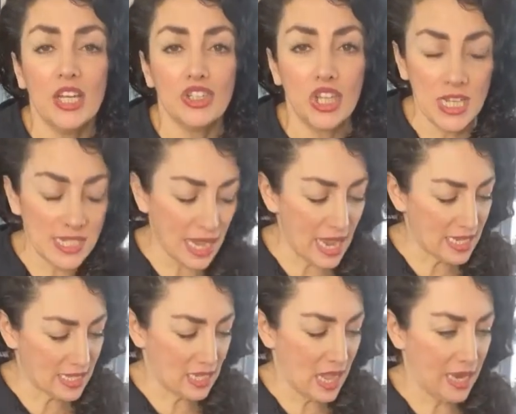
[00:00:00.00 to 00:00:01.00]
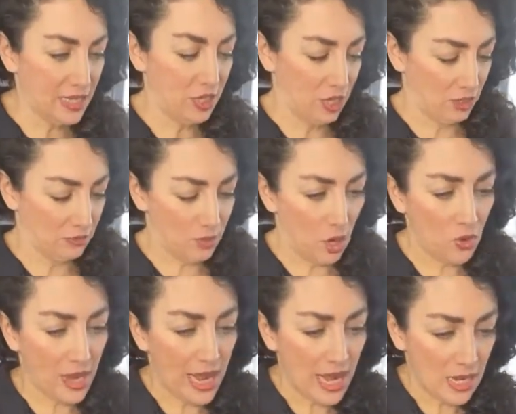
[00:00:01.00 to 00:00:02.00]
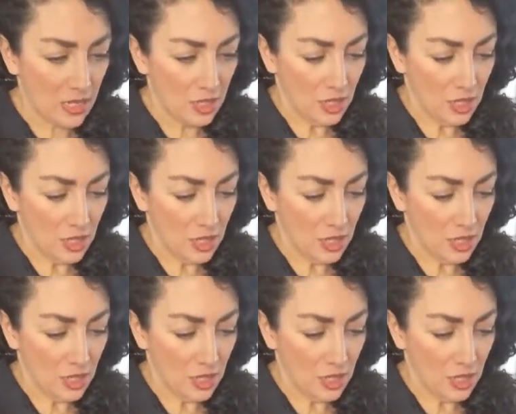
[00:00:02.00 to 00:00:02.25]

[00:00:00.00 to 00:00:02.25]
cheesecake slider, okay?